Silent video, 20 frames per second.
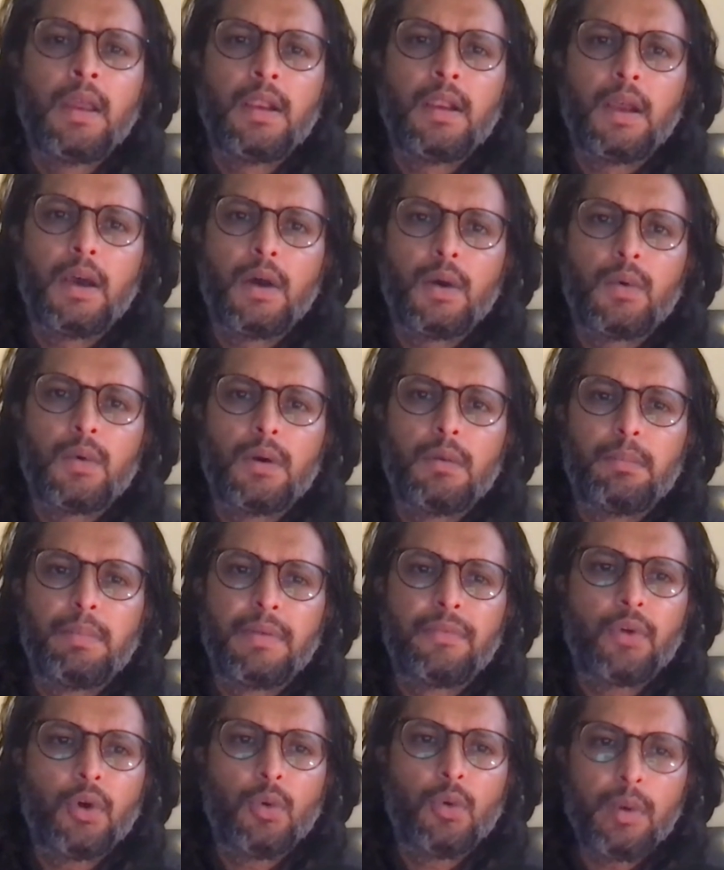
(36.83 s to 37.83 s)
Now,
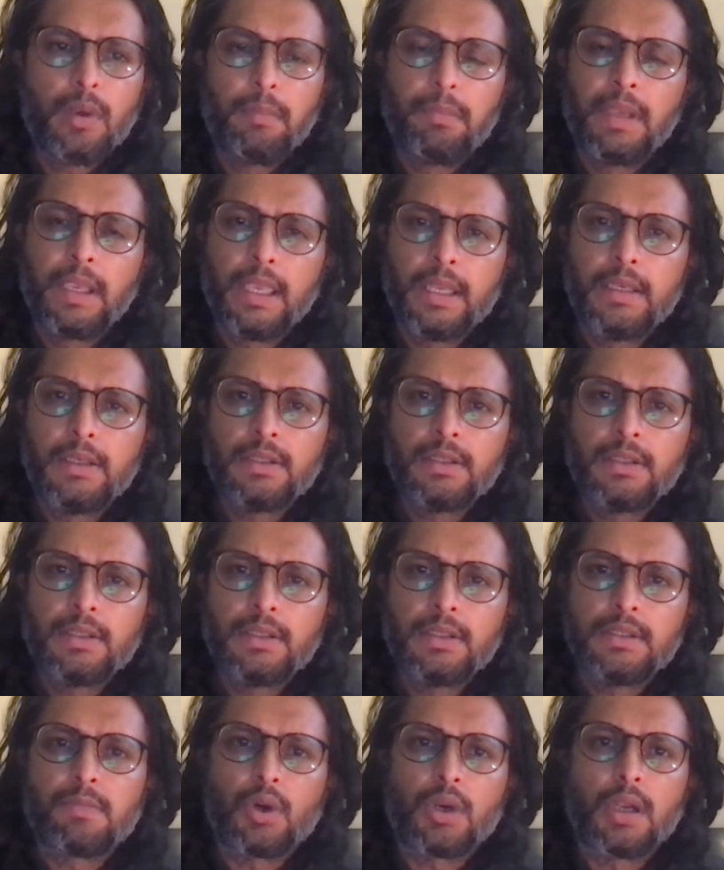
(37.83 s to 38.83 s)
before we begin
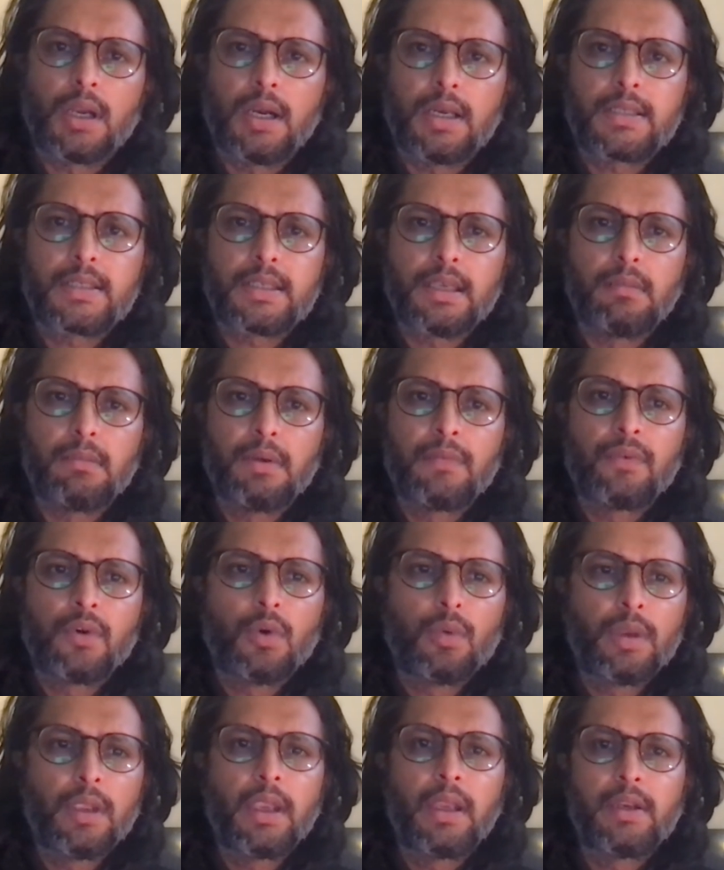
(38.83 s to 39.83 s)
this podcast and before
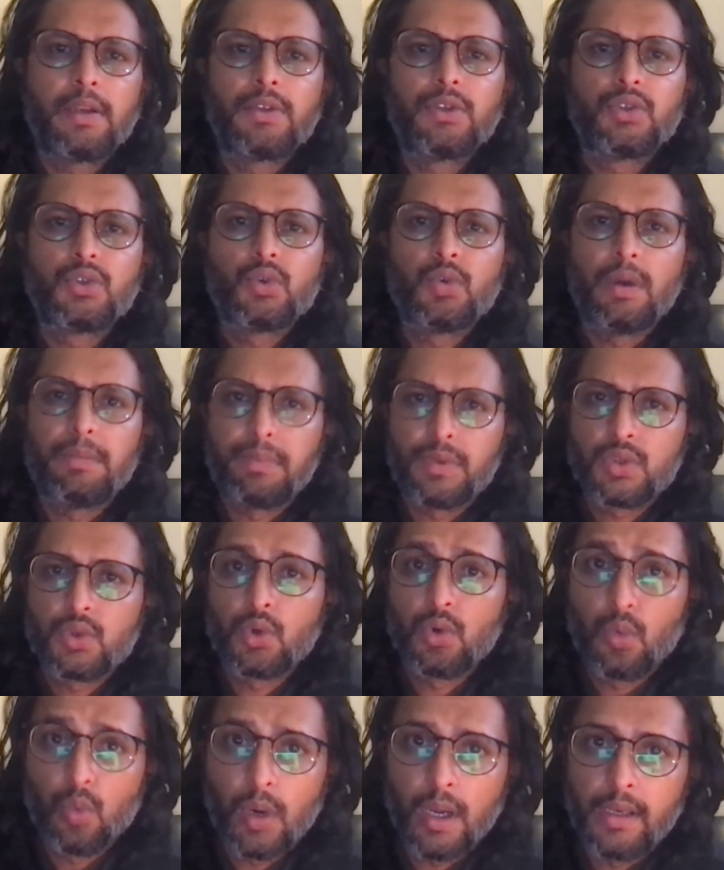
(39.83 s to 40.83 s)
we get into
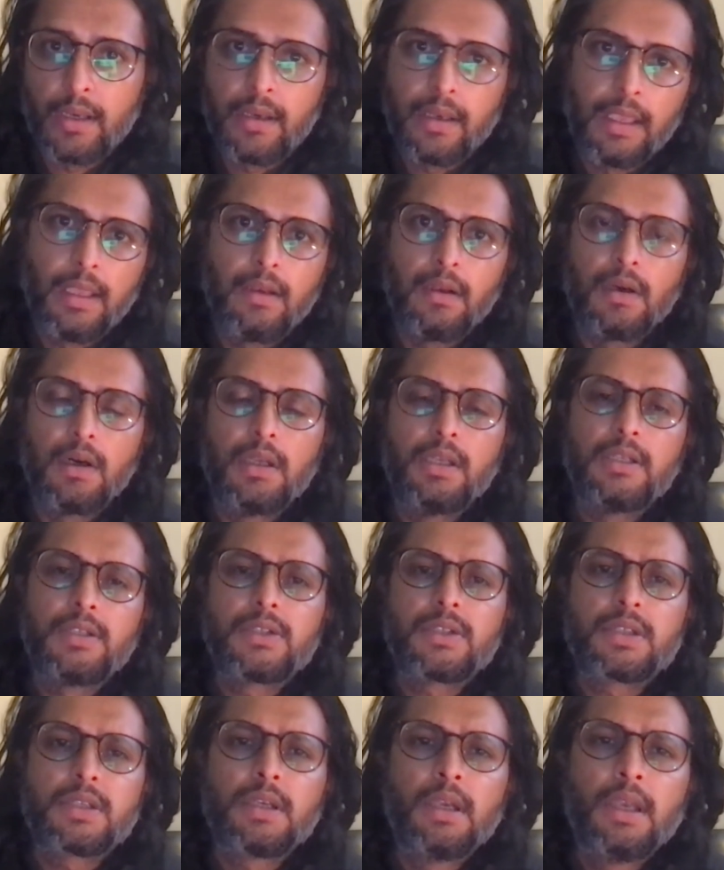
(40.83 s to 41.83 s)
episode one in
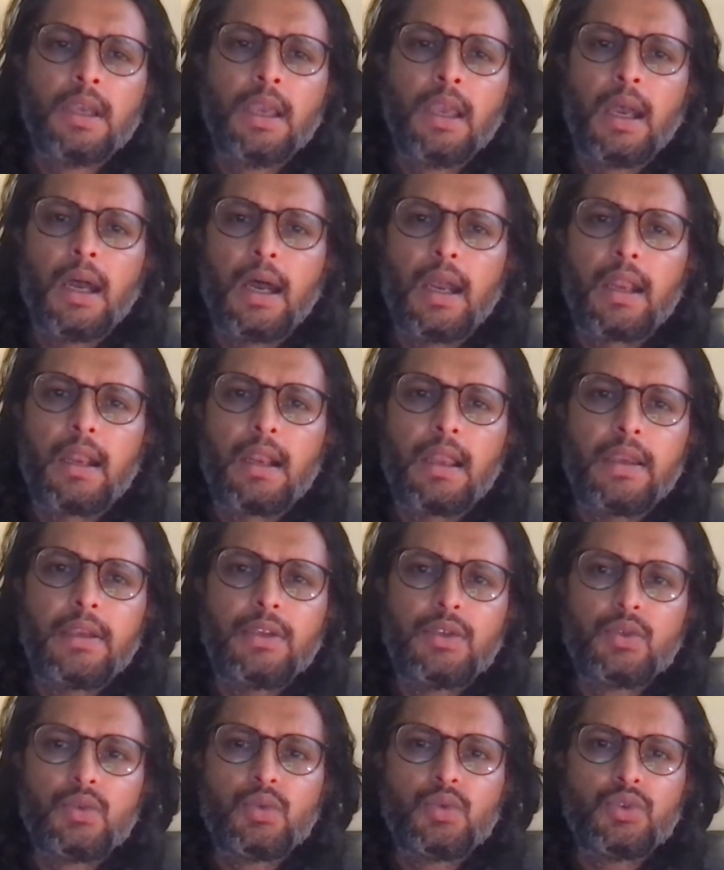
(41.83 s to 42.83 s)
earnest, I'd like
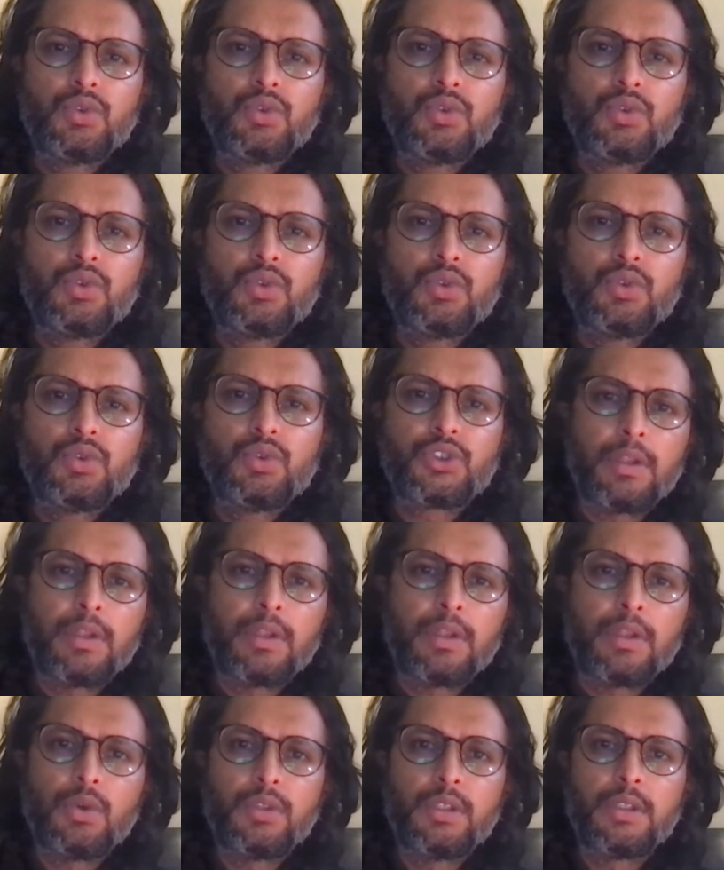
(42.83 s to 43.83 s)
to share with
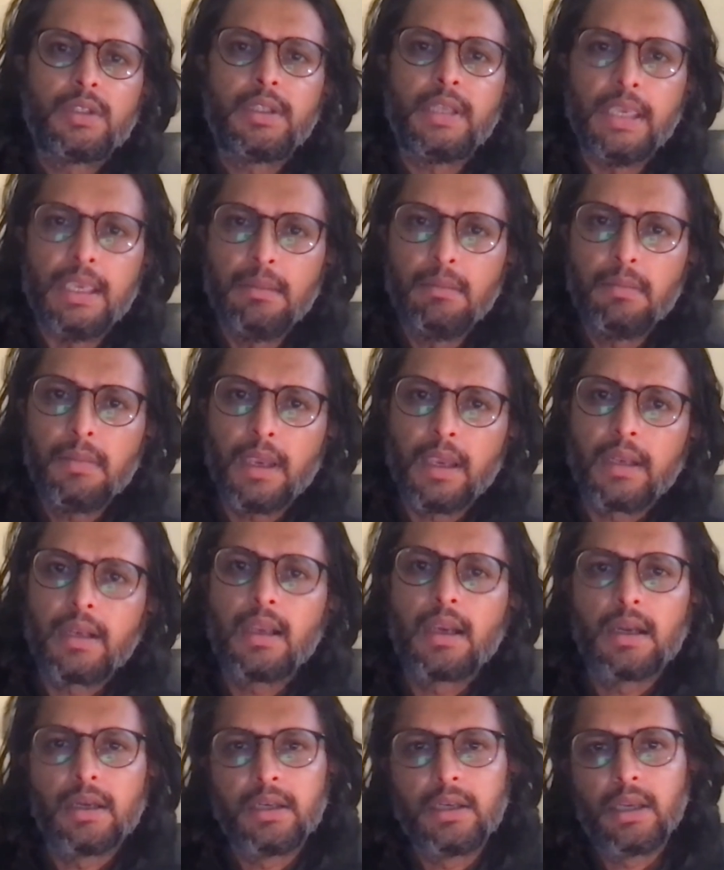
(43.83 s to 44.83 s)
you the theme and
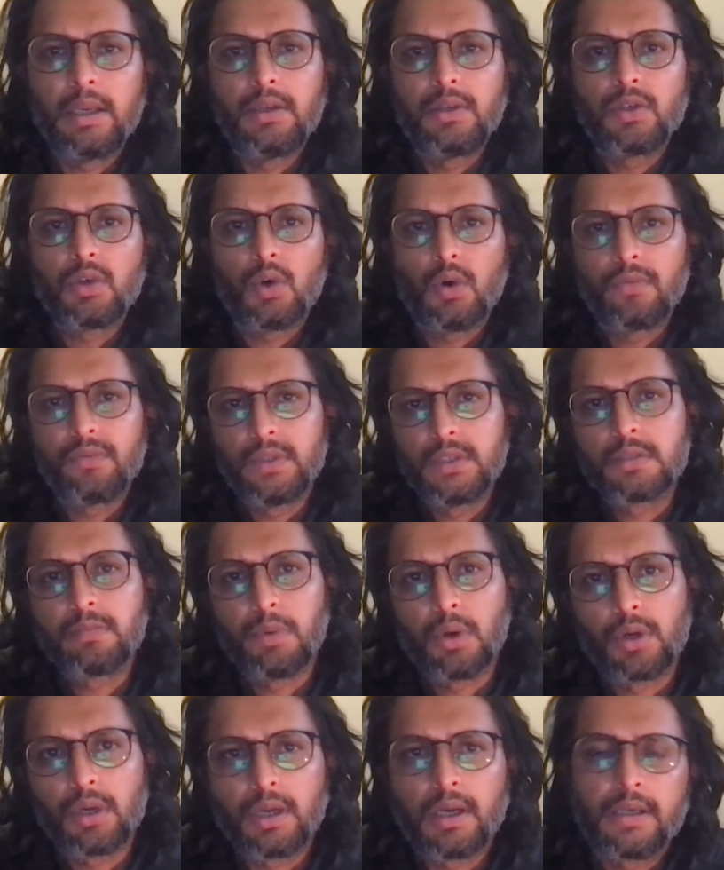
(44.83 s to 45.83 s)
content of this
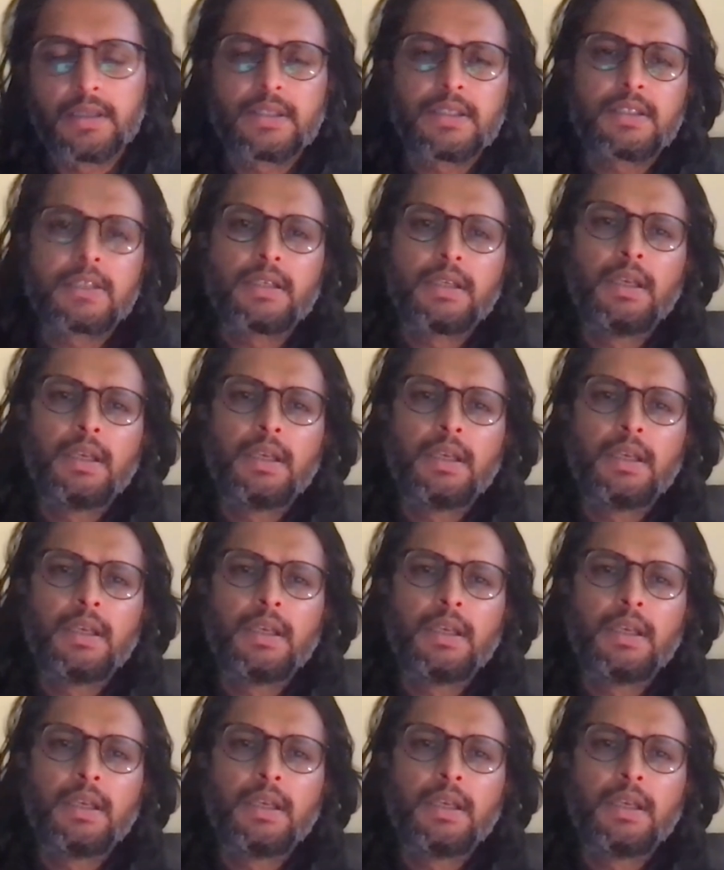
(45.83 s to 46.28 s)
podcast.